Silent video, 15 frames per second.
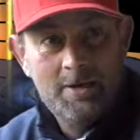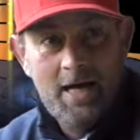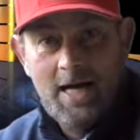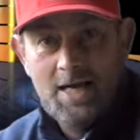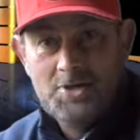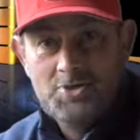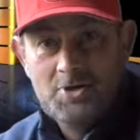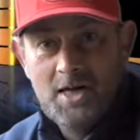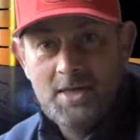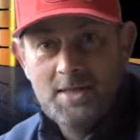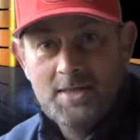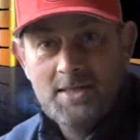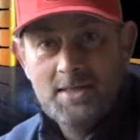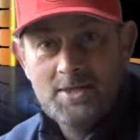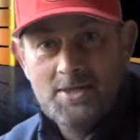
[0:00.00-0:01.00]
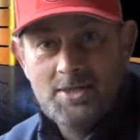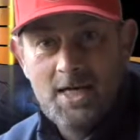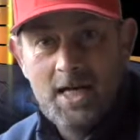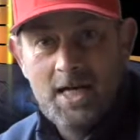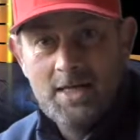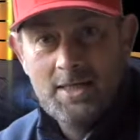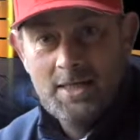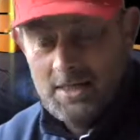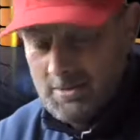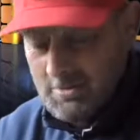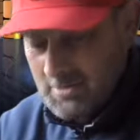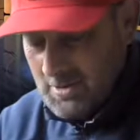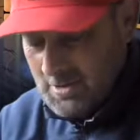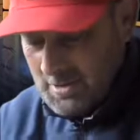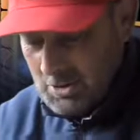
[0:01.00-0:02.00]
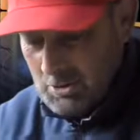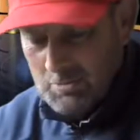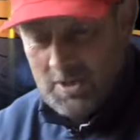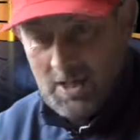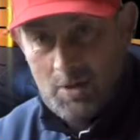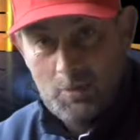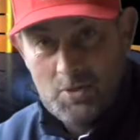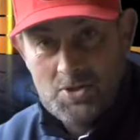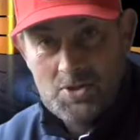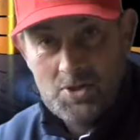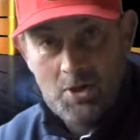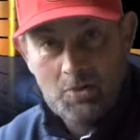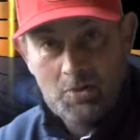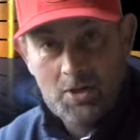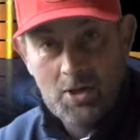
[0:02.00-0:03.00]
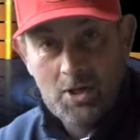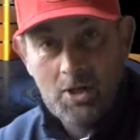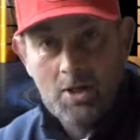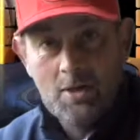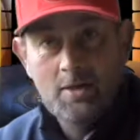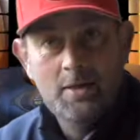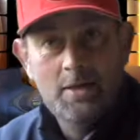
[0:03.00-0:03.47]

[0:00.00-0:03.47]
I tried it and skied it, come down with snow the lot.